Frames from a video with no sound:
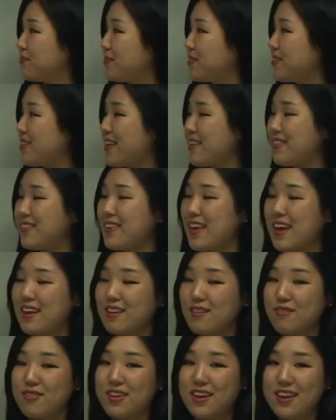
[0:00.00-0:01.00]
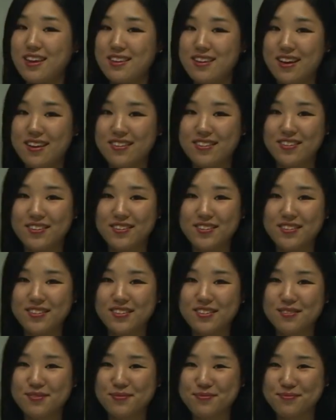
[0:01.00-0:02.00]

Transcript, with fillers: so that's the end of the index laws.